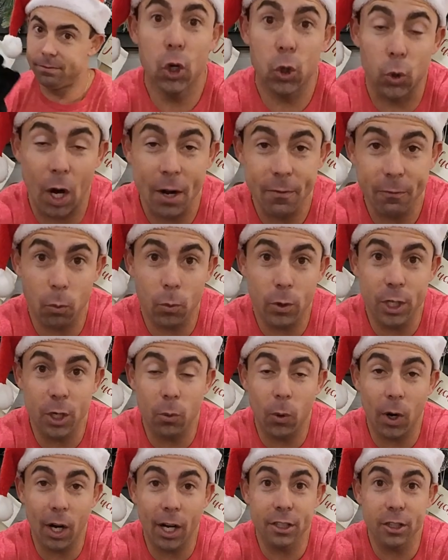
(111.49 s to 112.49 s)
Great for when you're
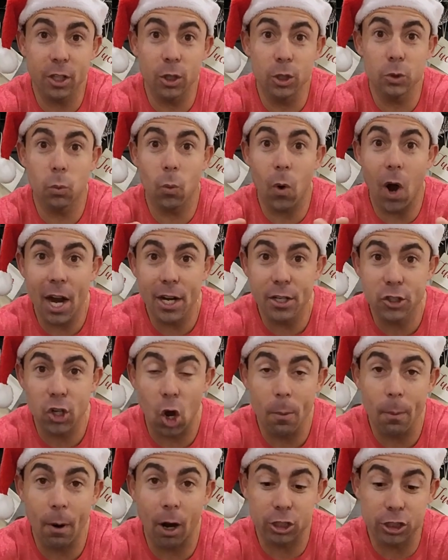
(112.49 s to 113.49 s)
wearing those wide
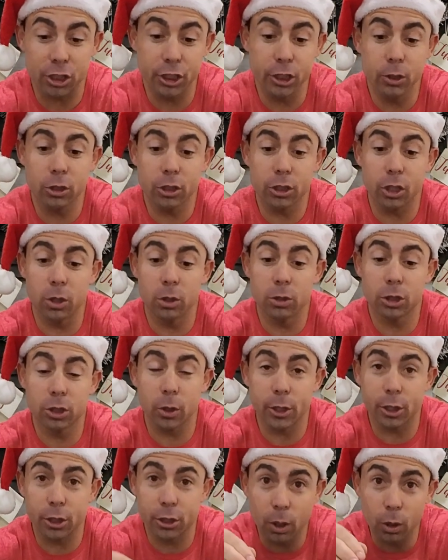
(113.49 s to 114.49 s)
toe box shoes so
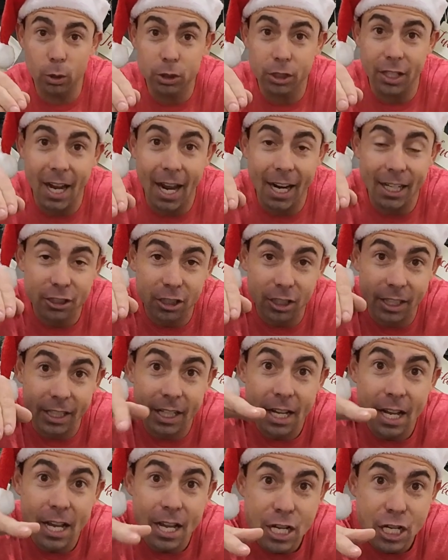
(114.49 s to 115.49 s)
your toes can
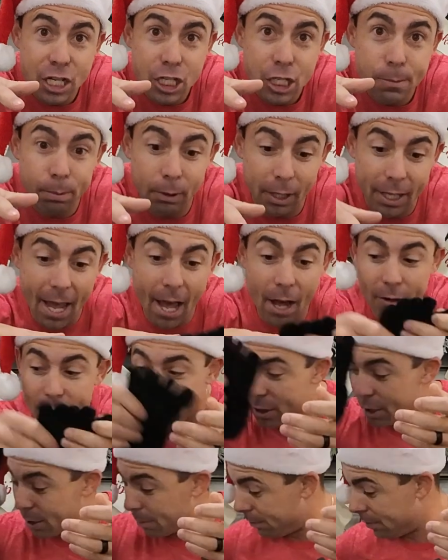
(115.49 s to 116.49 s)
actually splay out
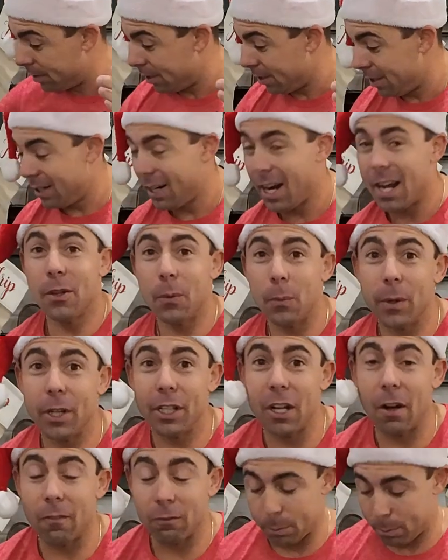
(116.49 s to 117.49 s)
in them. And they're really
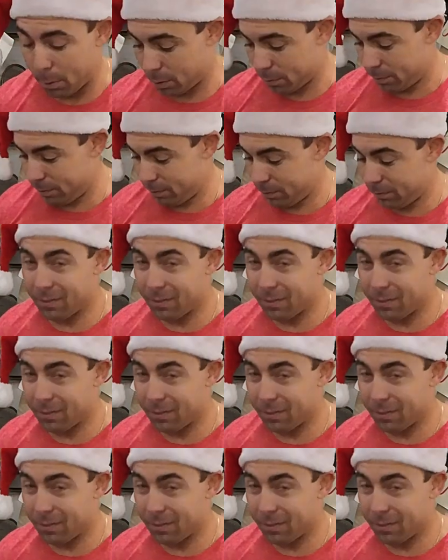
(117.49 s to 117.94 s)
comfortable.